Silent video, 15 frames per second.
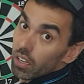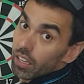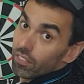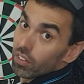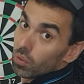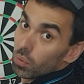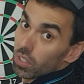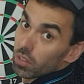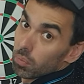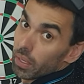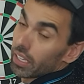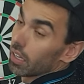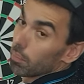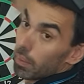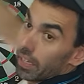Even with
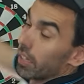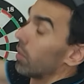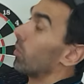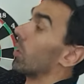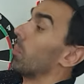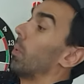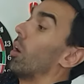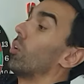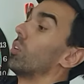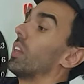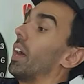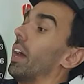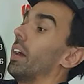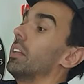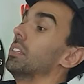me keeping it with both
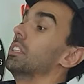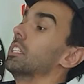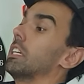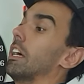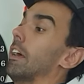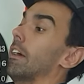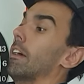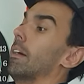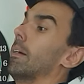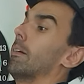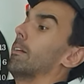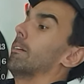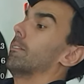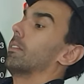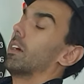hands,
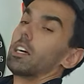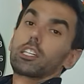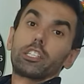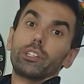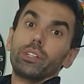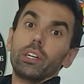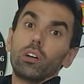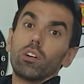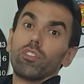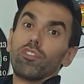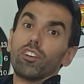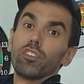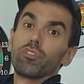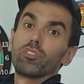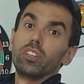like shooting
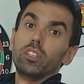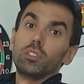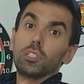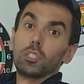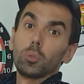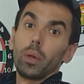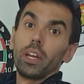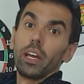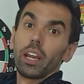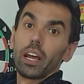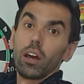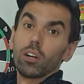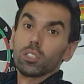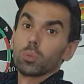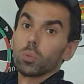off fifteen to twenty
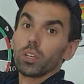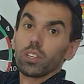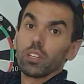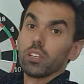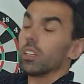rounds with